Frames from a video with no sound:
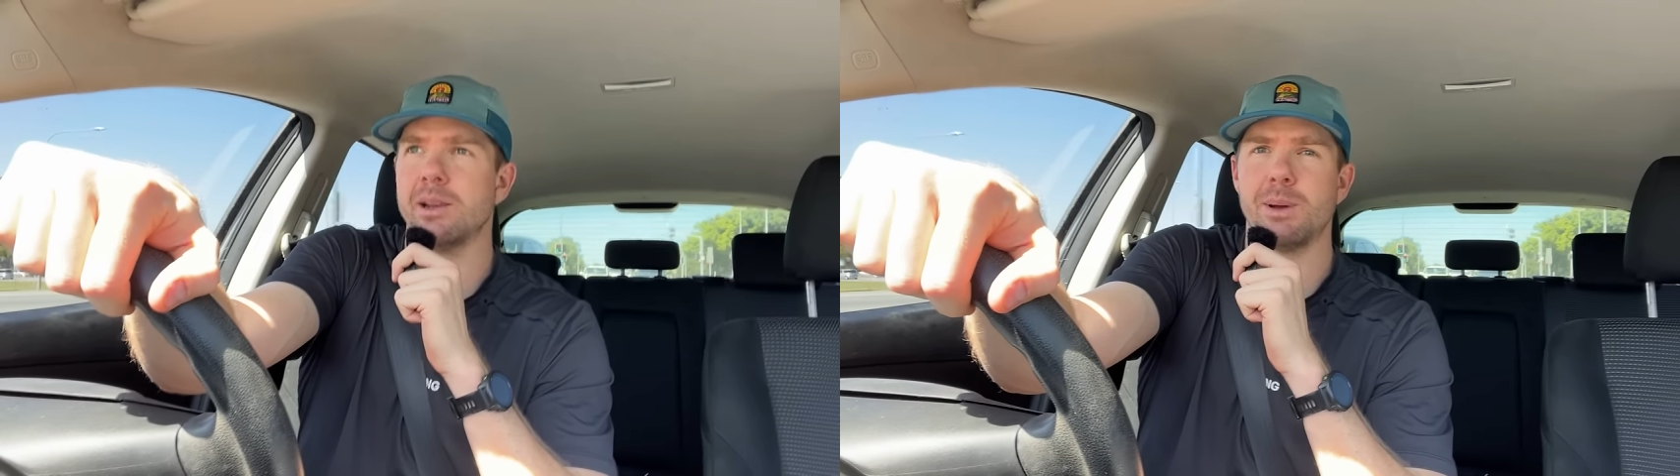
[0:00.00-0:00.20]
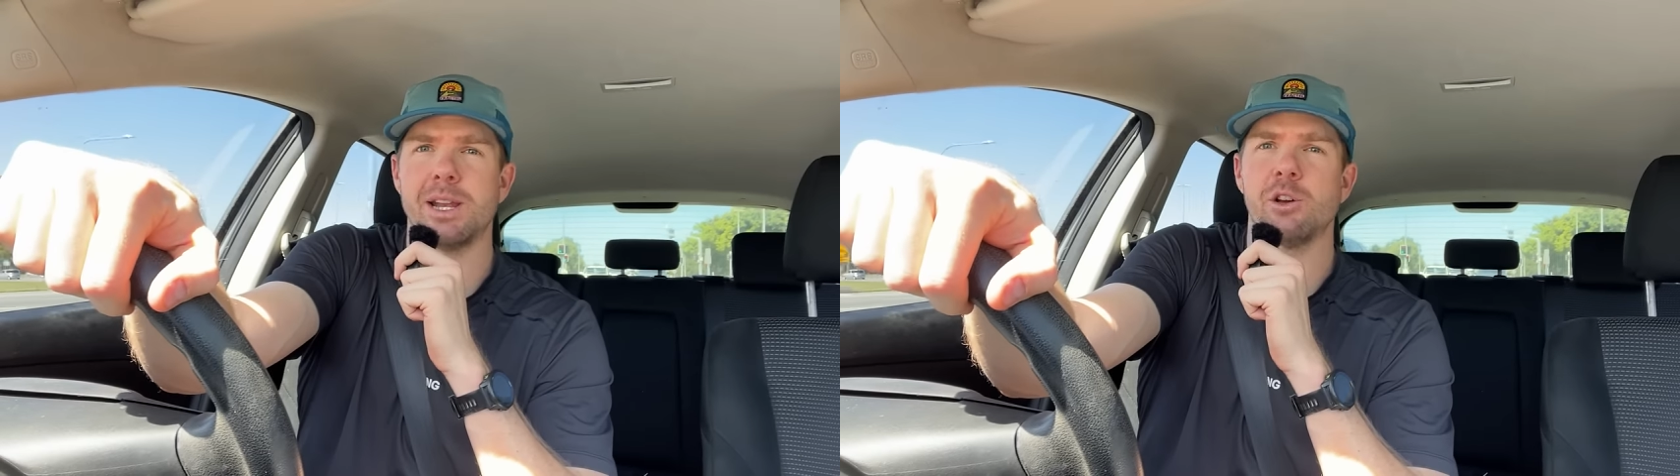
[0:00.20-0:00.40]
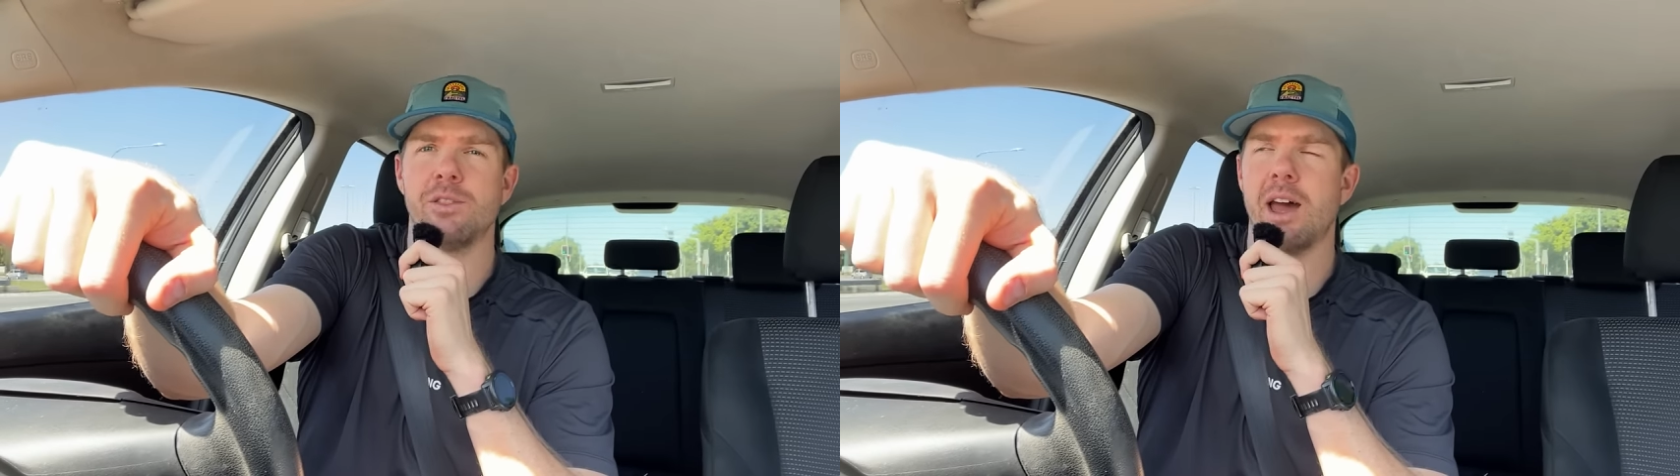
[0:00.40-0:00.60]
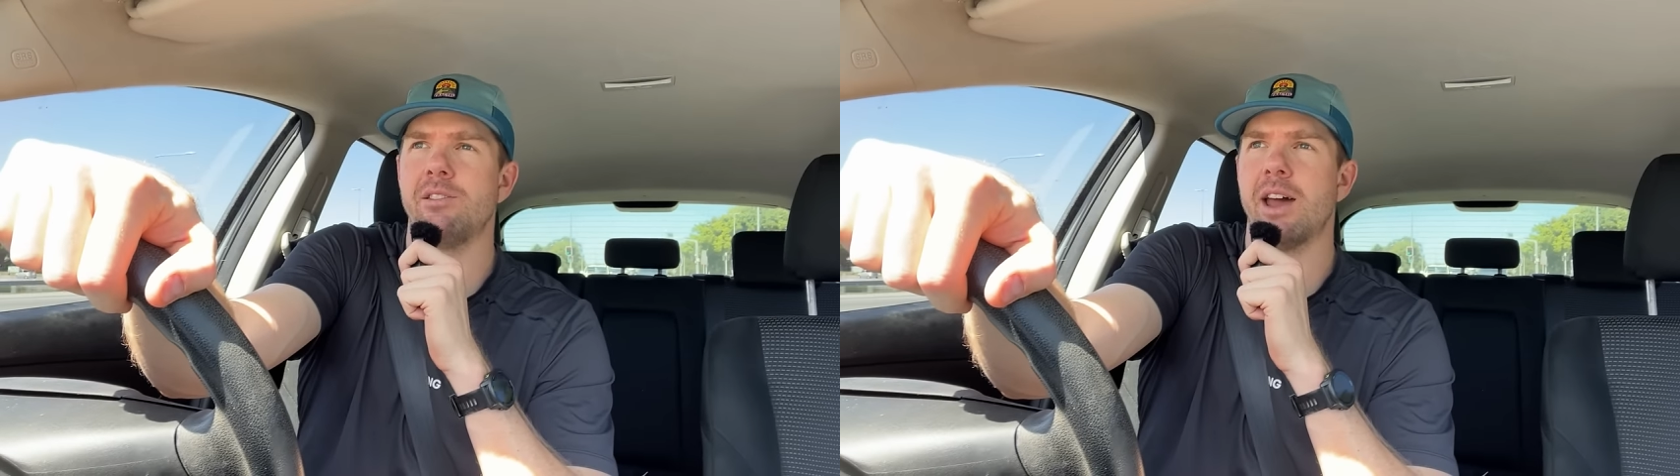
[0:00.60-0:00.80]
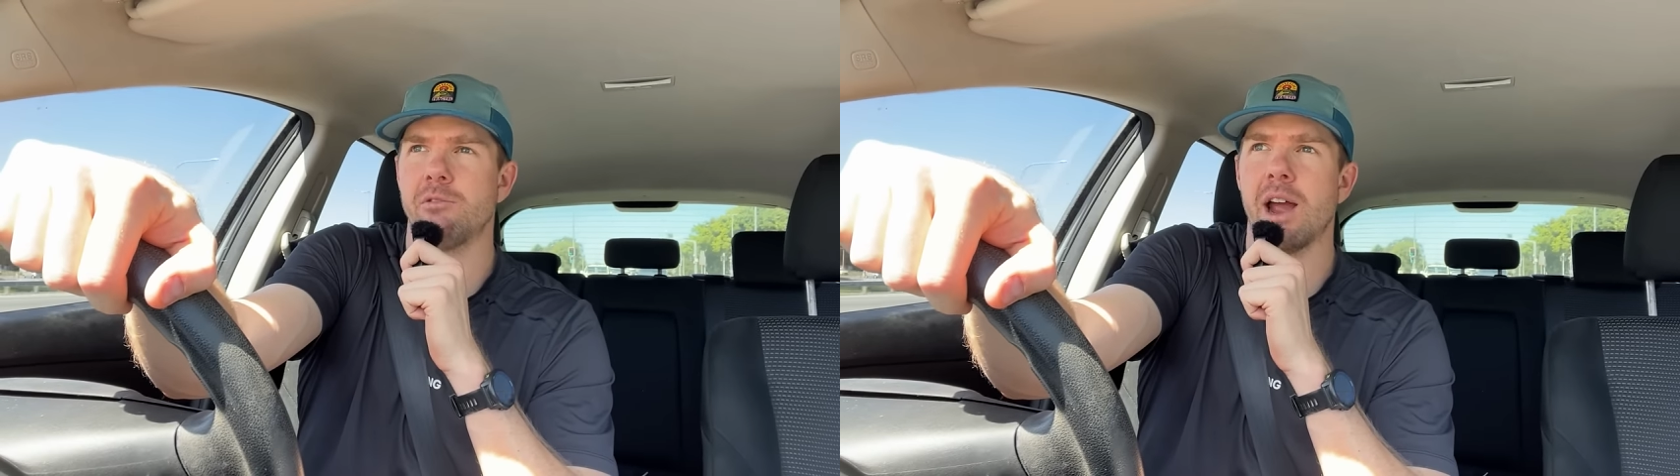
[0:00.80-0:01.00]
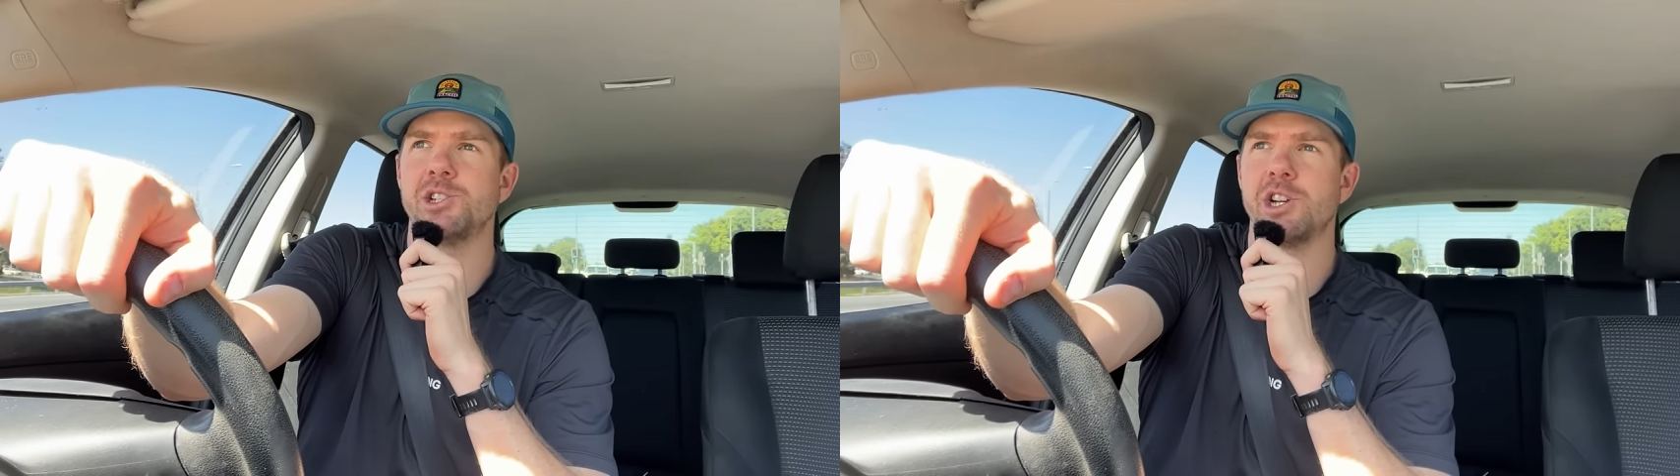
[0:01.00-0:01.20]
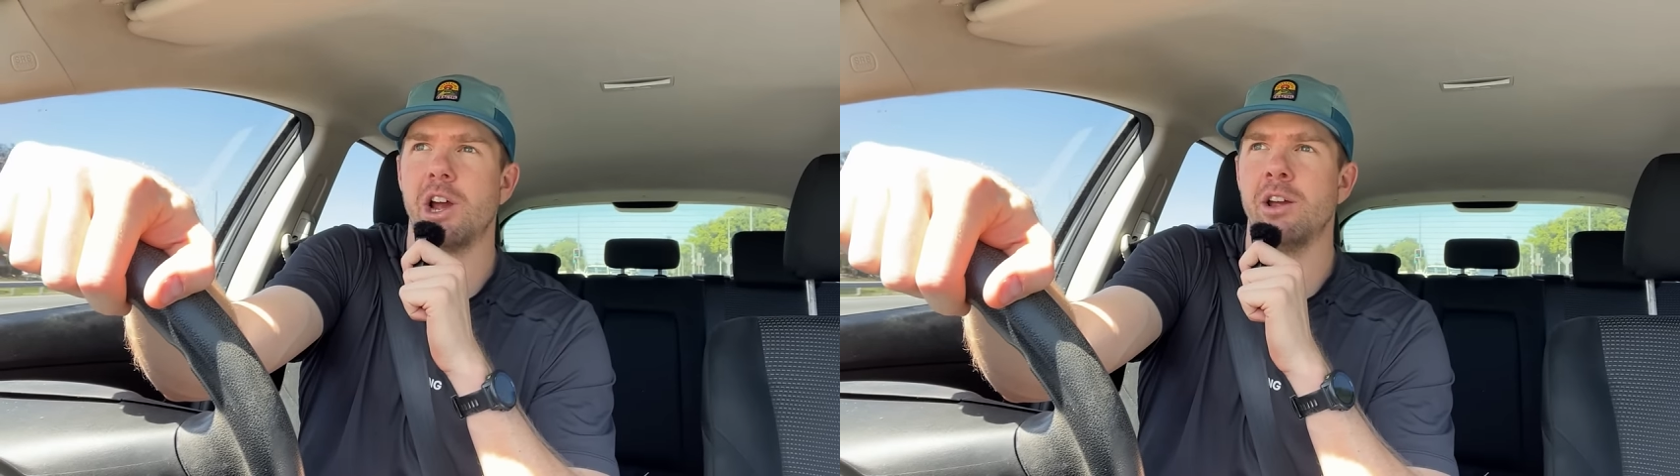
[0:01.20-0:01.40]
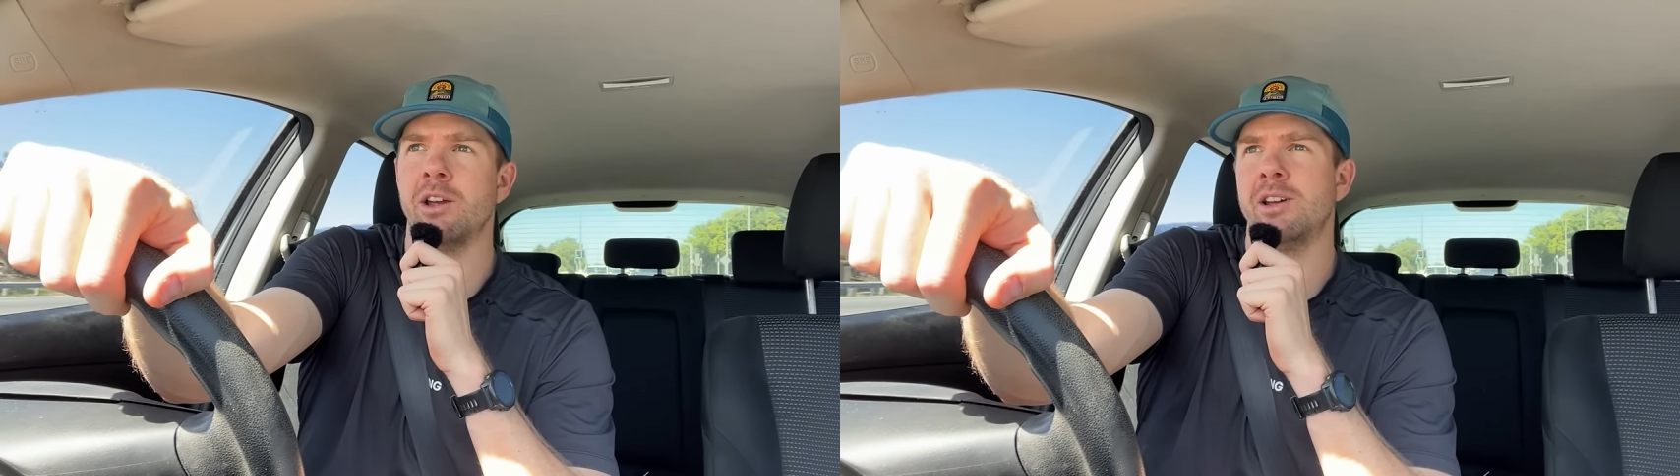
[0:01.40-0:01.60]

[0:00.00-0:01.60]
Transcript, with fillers: depending on that, that ratio.